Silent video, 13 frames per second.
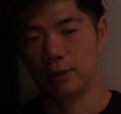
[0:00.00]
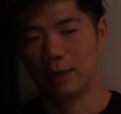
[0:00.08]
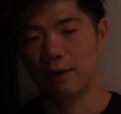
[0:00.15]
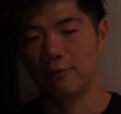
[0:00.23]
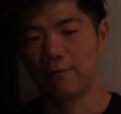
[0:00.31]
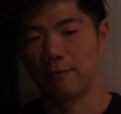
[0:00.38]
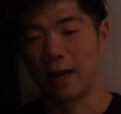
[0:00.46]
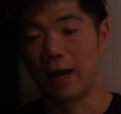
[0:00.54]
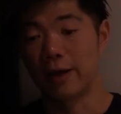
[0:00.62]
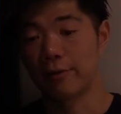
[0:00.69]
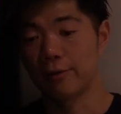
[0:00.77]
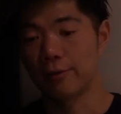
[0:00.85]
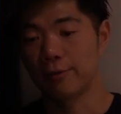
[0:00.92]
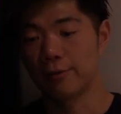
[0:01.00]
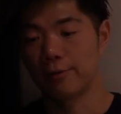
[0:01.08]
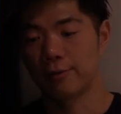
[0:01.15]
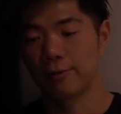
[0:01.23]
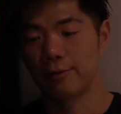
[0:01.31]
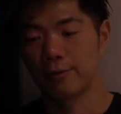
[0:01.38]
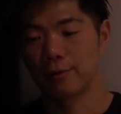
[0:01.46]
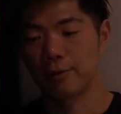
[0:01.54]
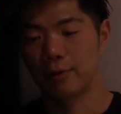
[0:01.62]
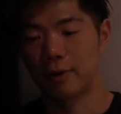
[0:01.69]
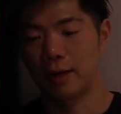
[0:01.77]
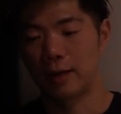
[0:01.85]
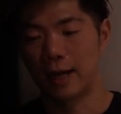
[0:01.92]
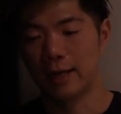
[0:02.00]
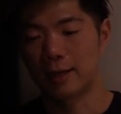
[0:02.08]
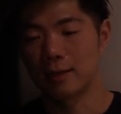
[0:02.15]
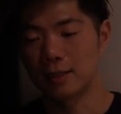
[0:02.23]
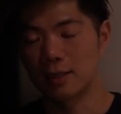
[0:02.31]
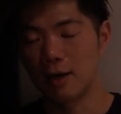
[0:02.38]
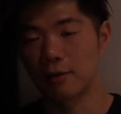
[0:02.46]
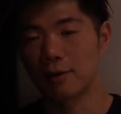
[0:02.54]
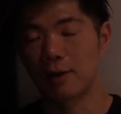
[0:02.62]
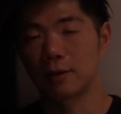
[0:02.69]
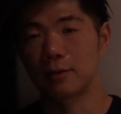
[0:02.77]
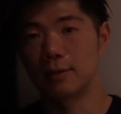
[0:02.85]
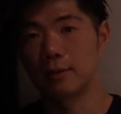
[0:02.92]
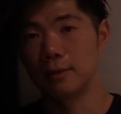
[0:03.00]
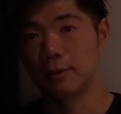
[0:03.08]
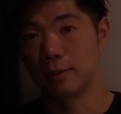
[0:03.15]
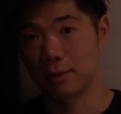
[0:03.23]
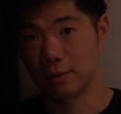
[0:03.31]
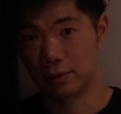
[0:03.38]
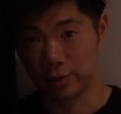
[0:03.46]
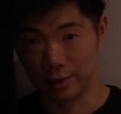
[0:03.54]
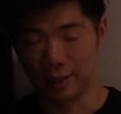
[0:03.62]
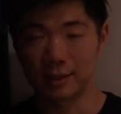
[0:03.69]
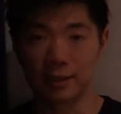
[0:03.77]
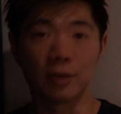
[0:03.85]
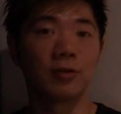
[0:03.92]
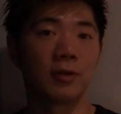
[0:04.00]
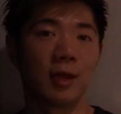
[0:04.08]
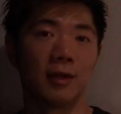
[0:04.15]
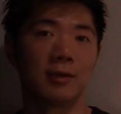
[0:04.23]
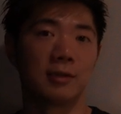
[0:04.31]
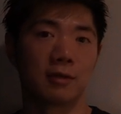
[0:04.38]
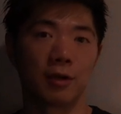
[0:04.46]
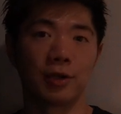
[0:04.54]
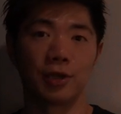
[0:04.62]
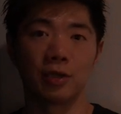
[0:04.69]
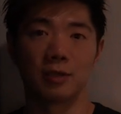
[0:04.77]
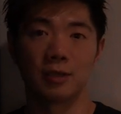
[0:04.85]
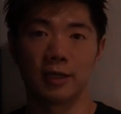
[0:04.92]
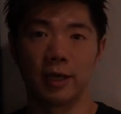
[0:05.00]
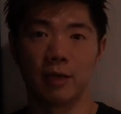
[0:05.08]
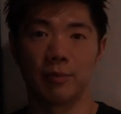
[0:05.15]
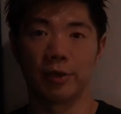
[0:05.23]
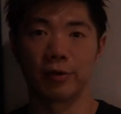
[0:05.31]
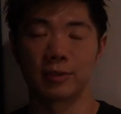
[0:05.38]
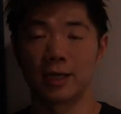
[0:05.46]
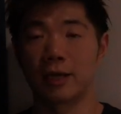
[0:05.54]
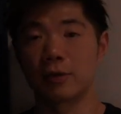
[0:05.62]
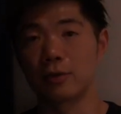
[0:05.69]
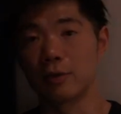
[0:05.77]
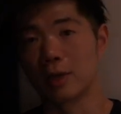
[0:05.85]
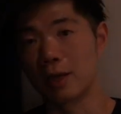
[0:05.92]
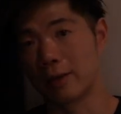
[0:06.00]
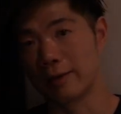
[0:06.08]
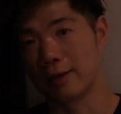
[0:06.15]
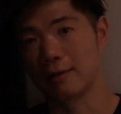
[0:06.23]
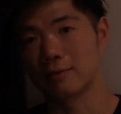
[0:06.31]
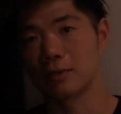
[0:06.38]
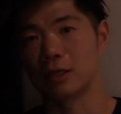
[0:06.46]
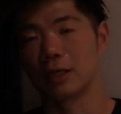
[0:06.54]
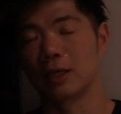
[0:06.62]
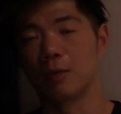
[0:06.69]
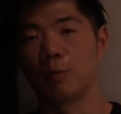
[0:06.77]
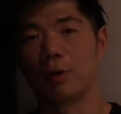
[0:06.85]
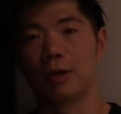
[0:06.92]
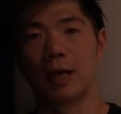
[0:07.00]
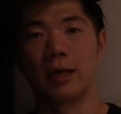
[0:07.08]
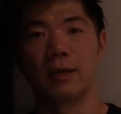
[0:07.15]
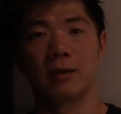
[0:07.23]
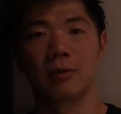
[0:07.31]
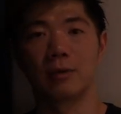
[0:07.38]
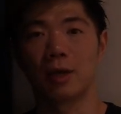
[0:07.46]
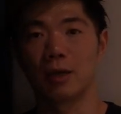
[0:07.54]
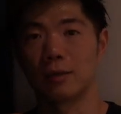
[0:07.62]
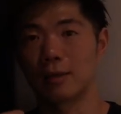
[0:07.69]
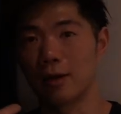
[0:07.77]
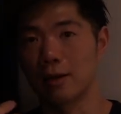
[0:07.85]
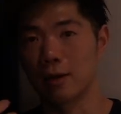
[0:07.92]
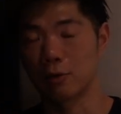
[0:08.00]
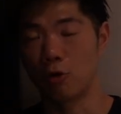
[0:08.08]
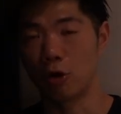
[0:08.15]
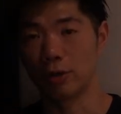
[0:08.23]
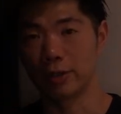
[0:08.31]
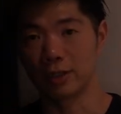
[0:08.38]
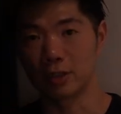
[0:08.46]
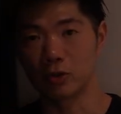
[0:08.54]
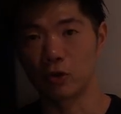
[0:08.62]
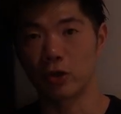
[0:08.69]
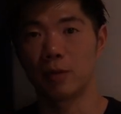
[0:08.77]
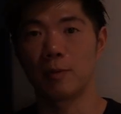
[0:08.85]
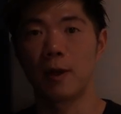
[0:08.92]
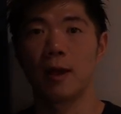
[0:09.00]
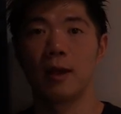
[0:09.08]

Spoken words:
If I don't, I can tell that let's say today is not a good day because I couldn't get enough sleep or I didn't get the quality sleep.